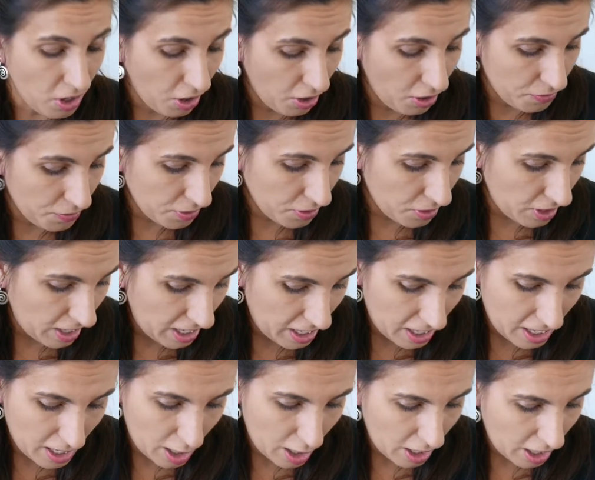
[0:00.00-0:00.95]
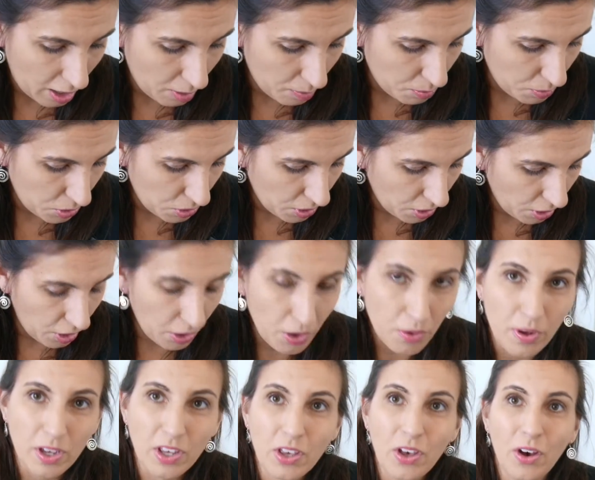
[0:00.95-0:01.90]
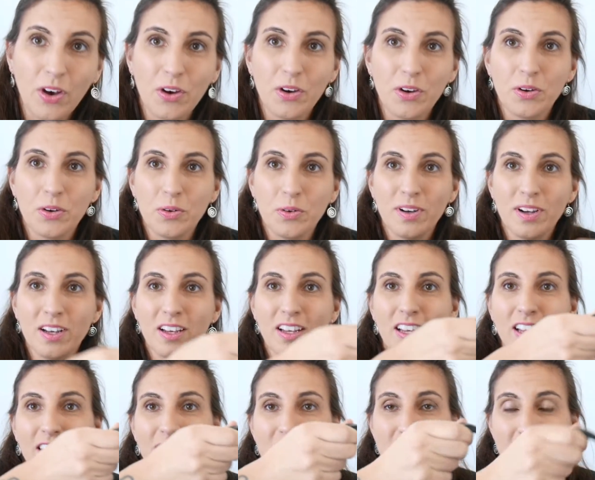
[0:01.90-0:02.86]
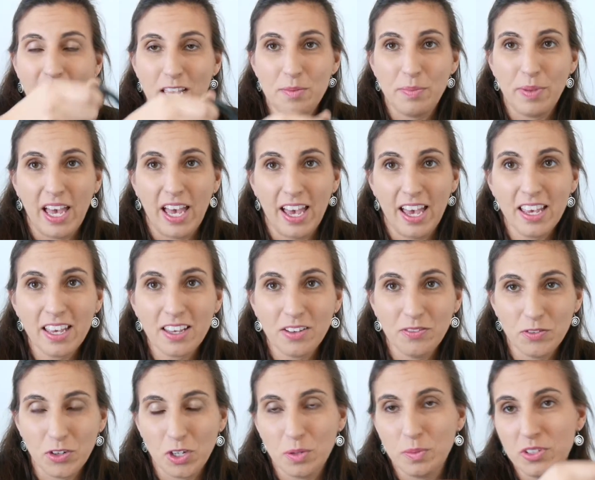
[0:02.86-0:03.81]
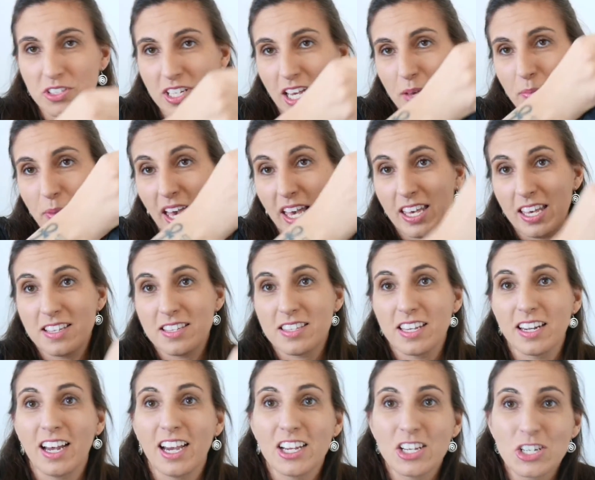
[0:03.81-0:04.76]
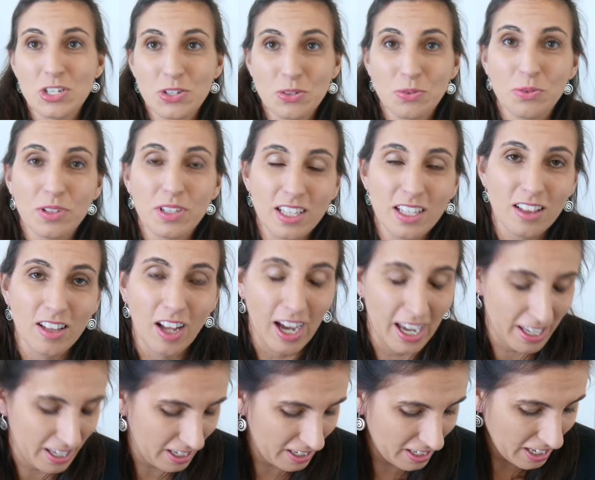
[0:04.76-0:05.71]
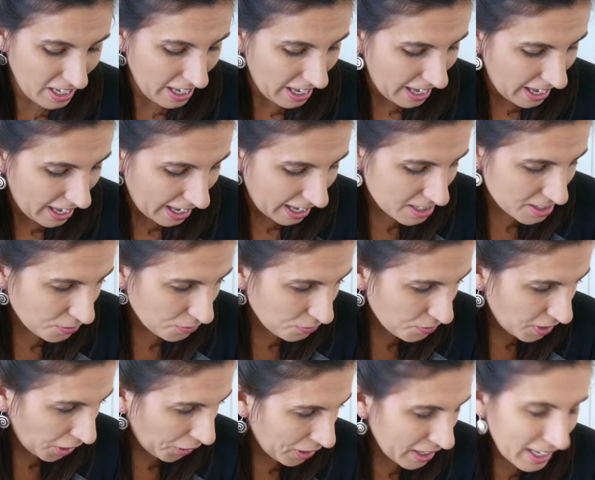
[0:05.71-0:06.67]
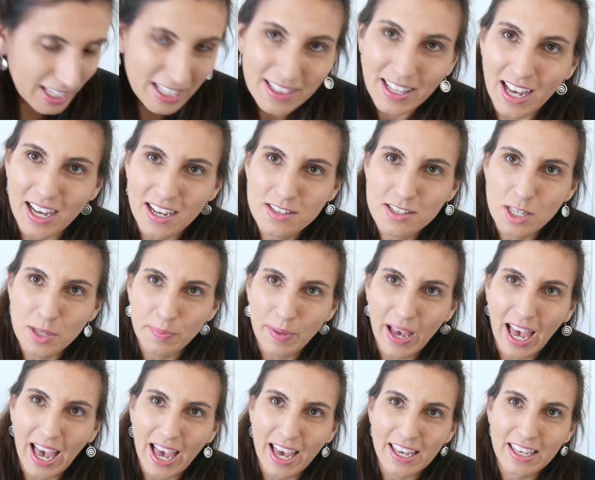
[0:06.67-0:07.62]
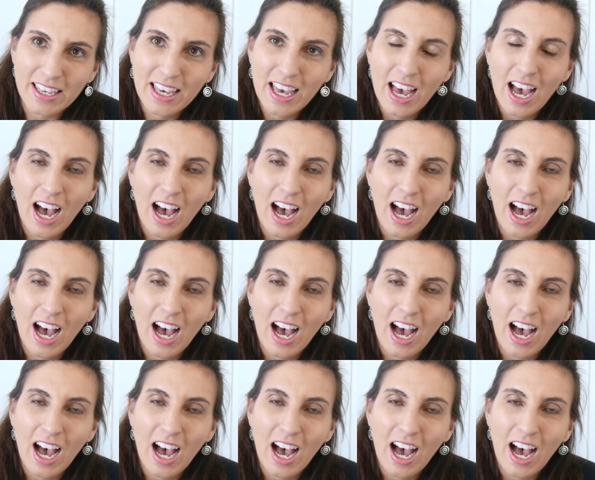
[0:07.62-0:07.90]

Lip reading: of the Mukko Co day bag, convertible day bag, is that I do really like it. It's a very classy bag.